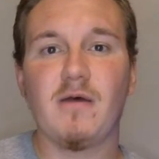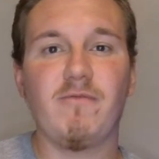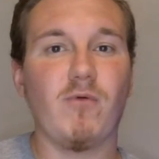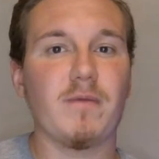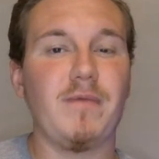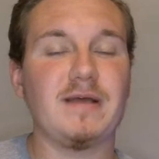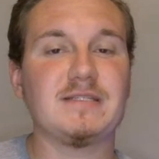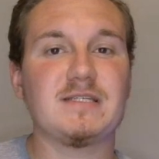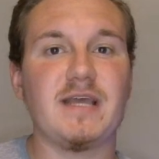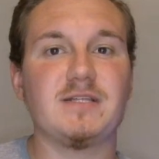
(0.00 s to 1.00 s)
for Penn
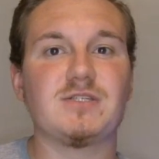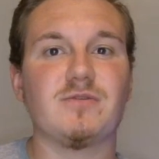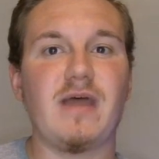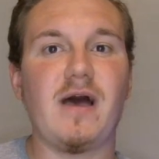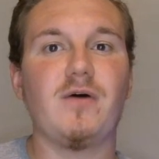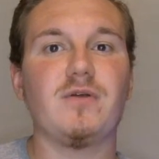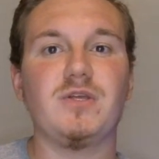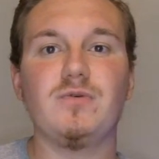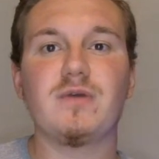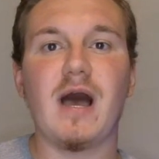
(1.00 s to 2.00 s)
State. So now
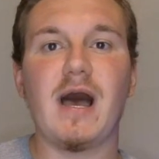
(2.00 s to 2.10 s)
you